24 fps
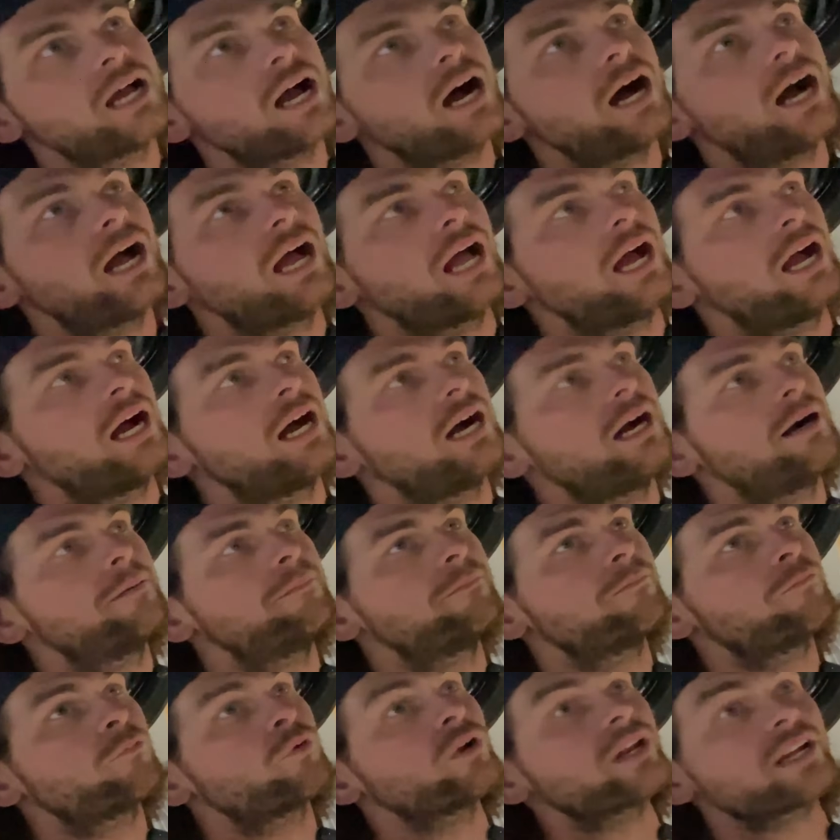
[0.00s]

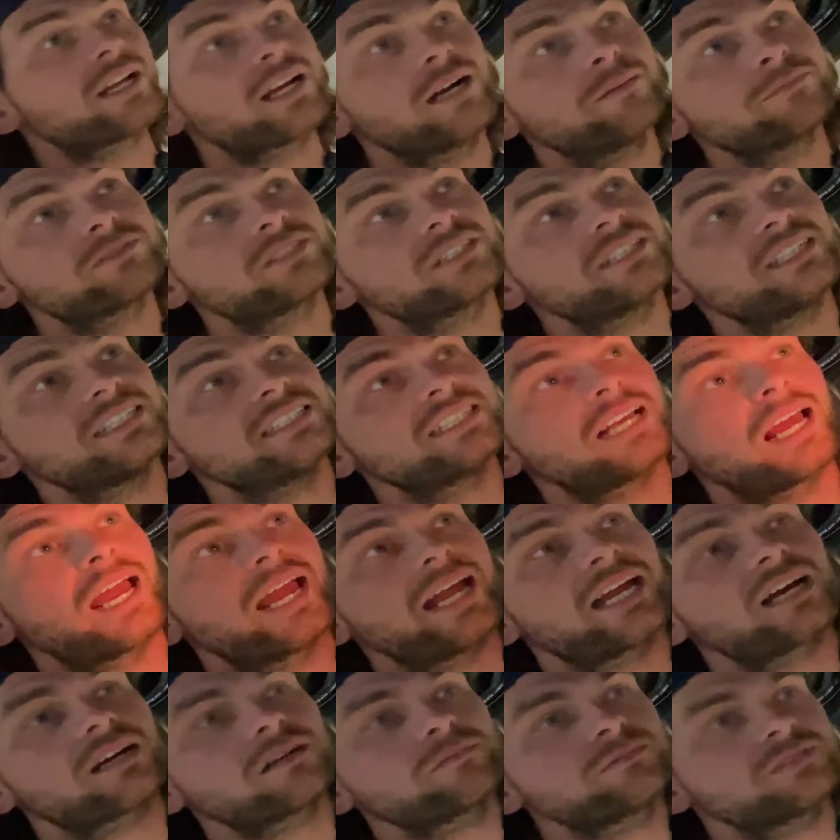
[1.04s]
When it comes to these
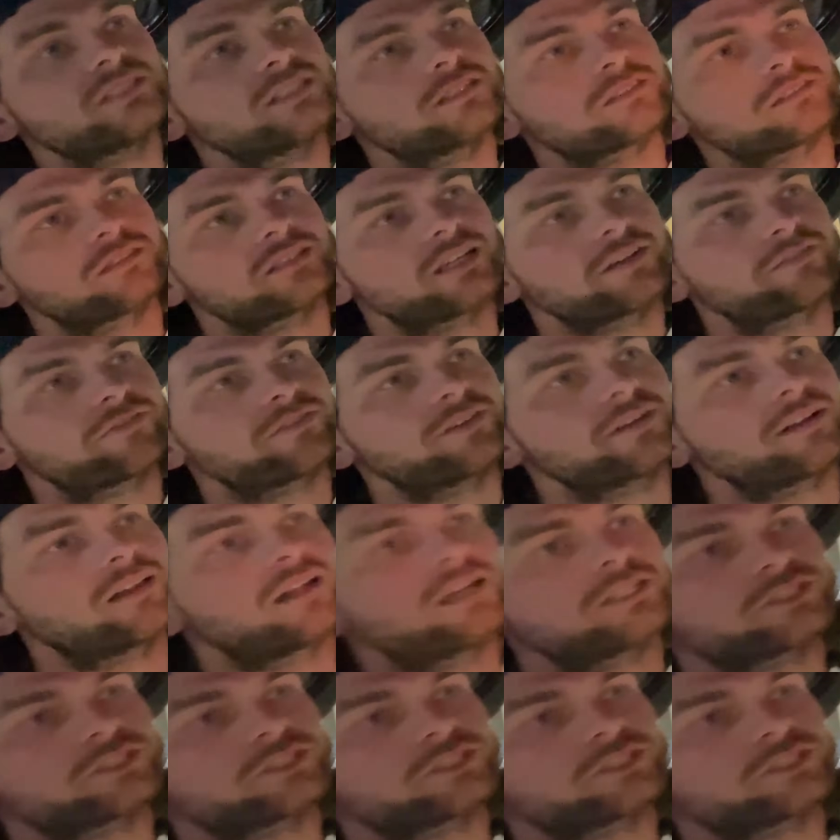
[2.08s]
A-arms, these are definitely a lot